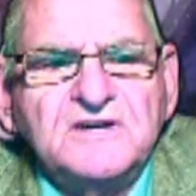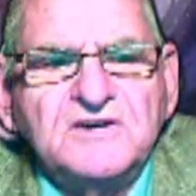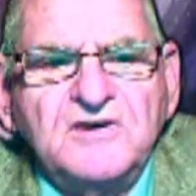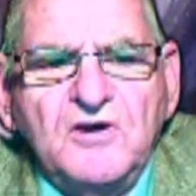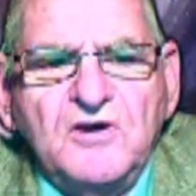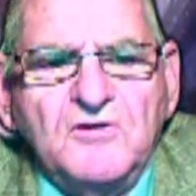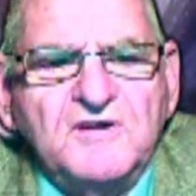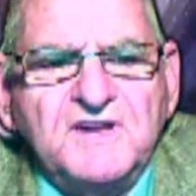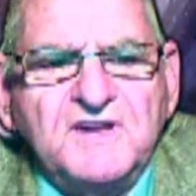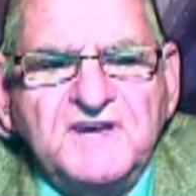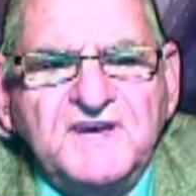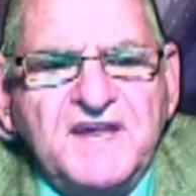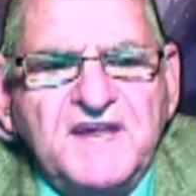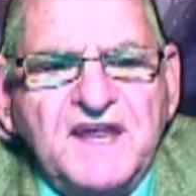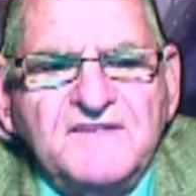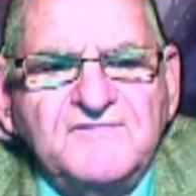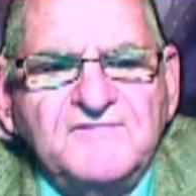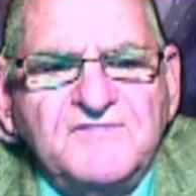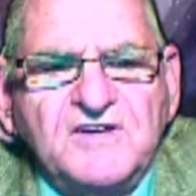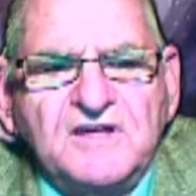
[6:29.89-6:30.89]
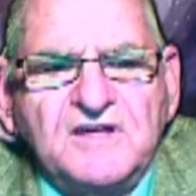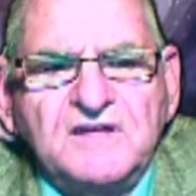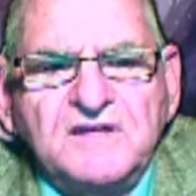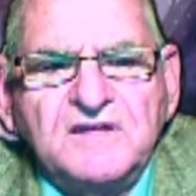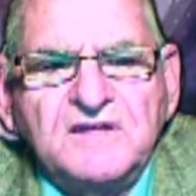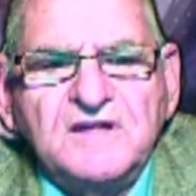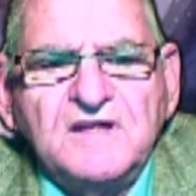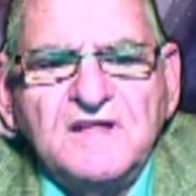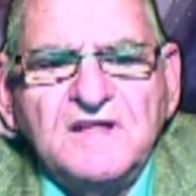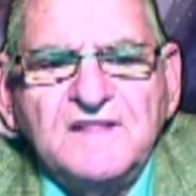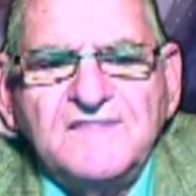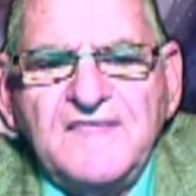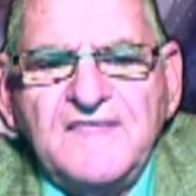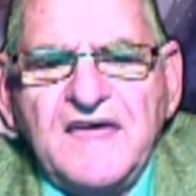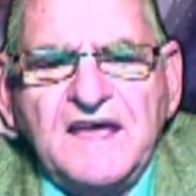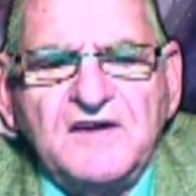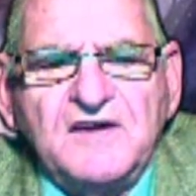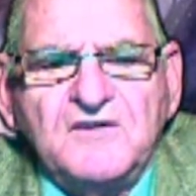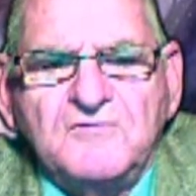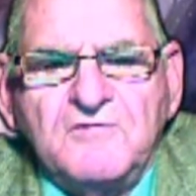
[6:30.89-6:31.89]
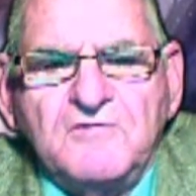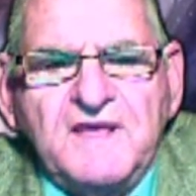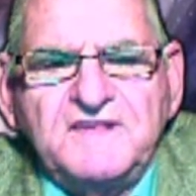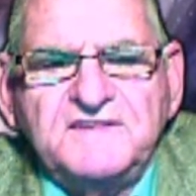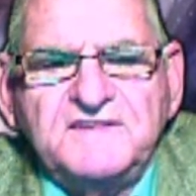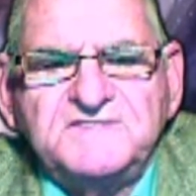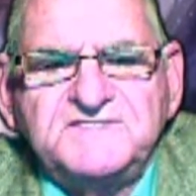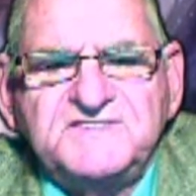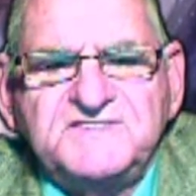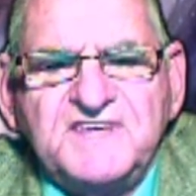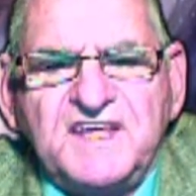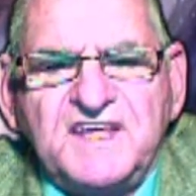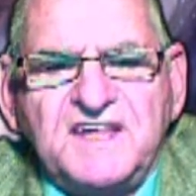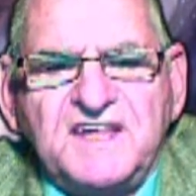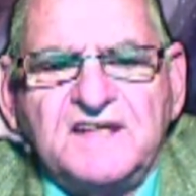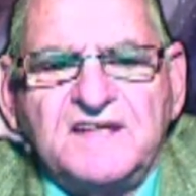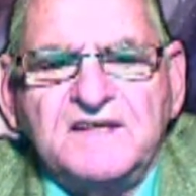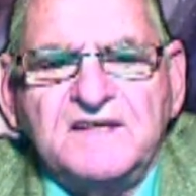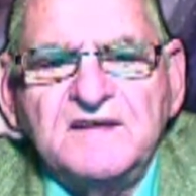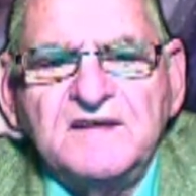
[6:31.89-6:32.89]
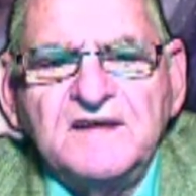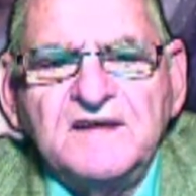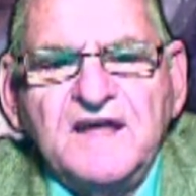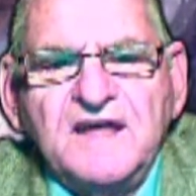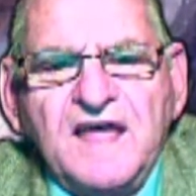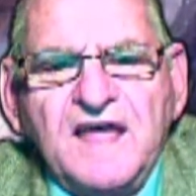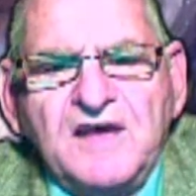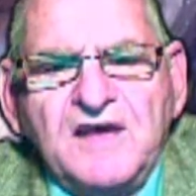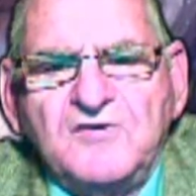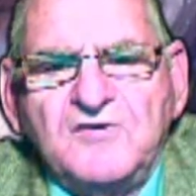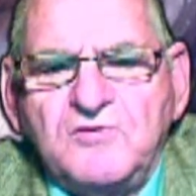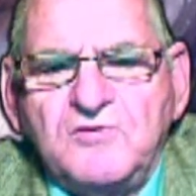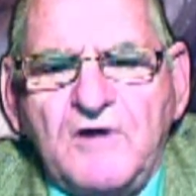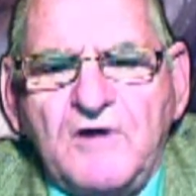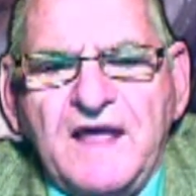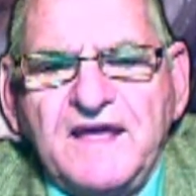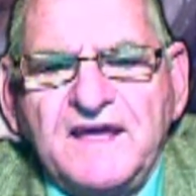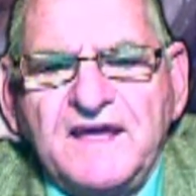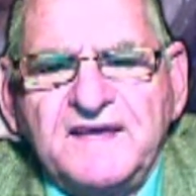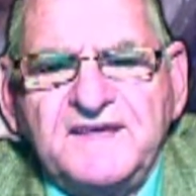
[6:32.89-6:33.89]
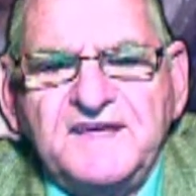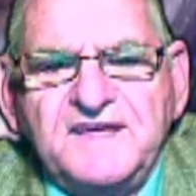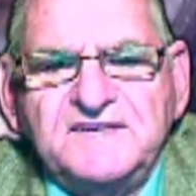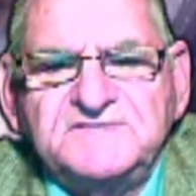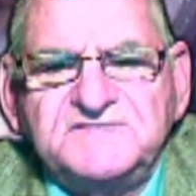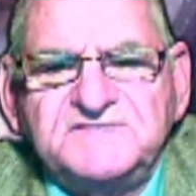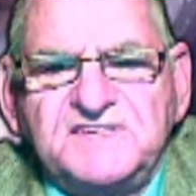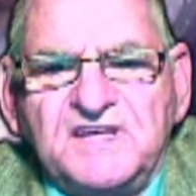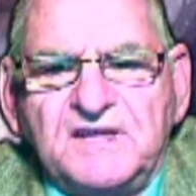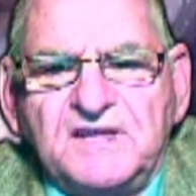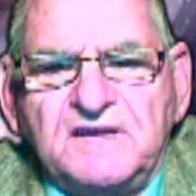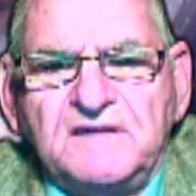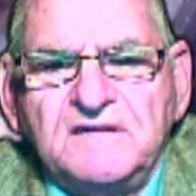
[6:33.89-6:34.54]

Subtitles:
go to Nineveh, that great city, and cry against it,